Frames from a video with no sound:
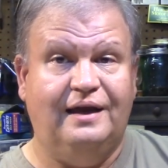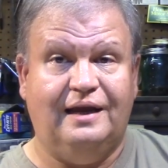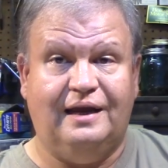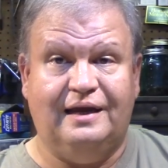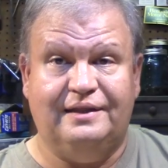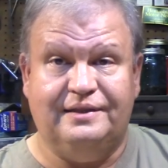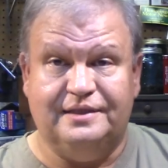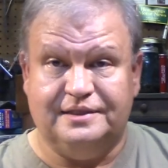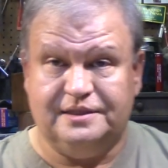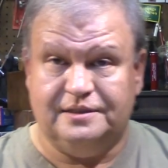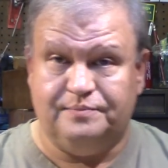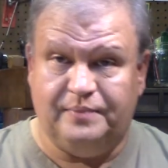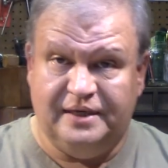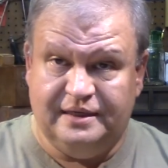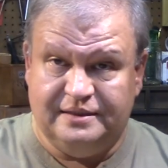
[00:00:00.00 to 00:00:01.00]
And this
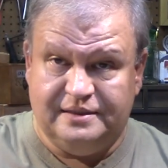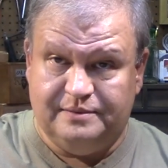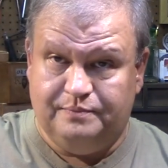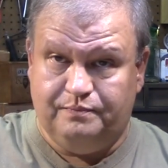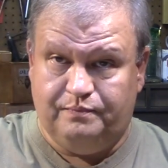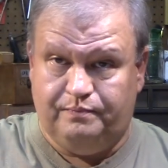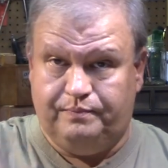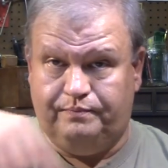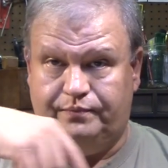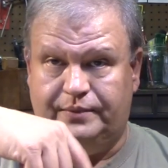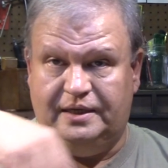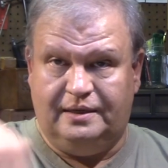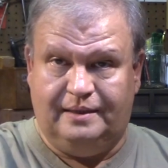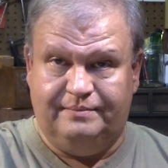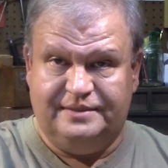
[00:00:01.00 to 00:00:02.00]
space
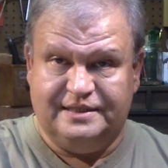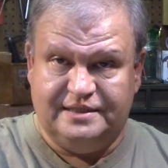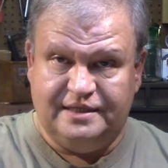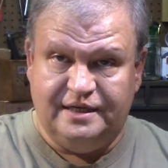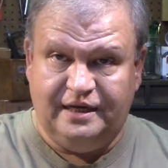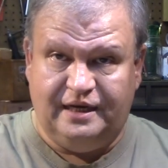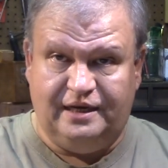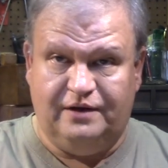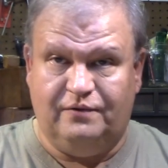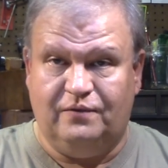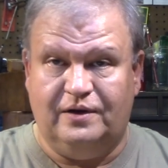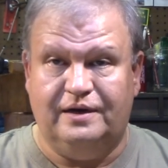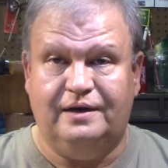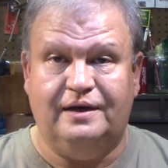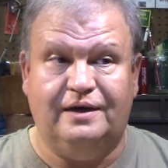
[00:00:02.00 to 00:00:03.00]
that I'm sitting in
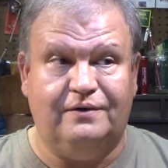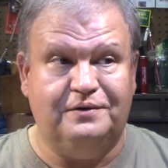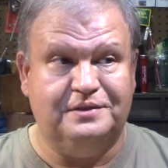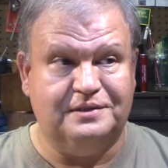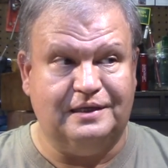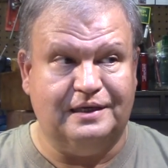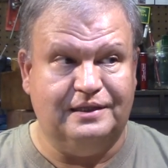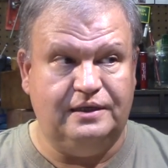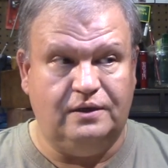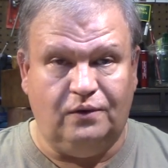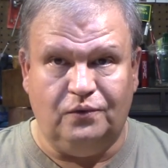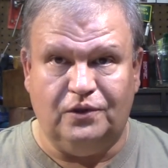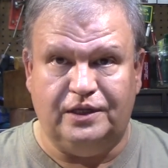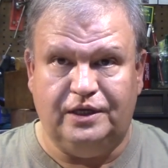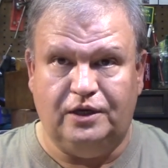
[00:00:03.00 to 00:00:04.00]
right now is like the
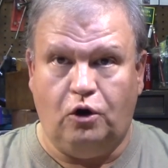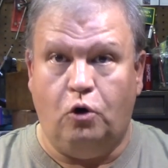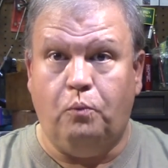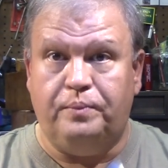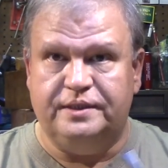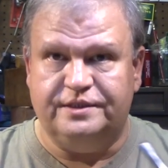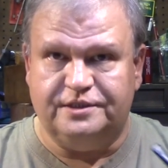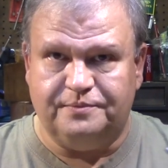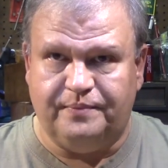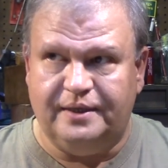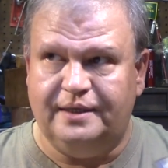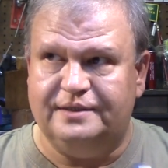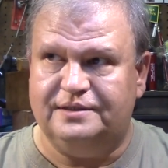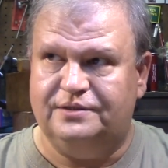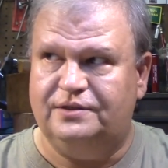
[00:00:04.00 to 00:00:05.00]
only open
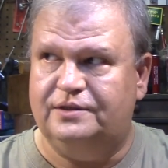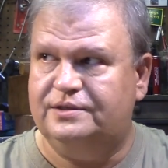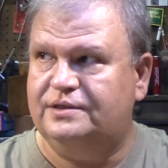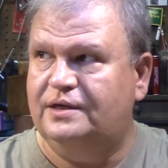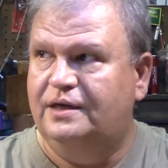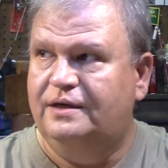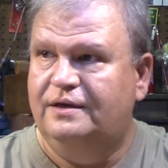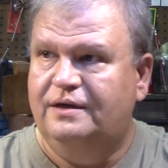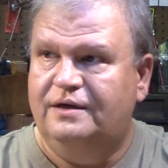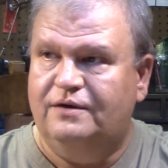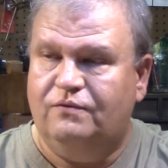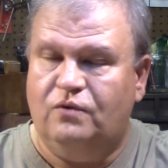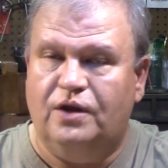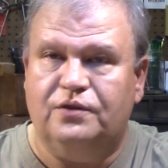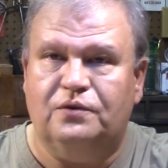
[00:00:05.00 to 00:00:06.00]
space in this
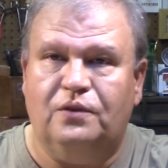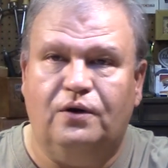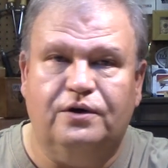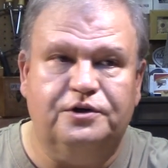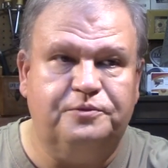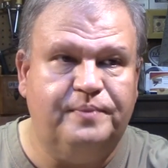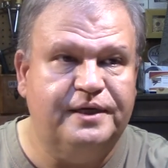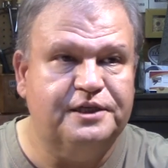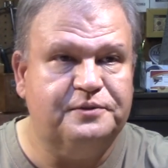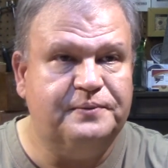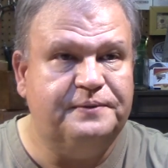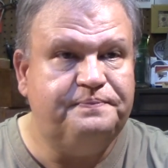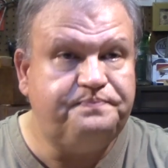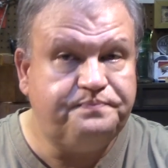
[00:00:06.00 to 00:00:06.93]
rather large basement,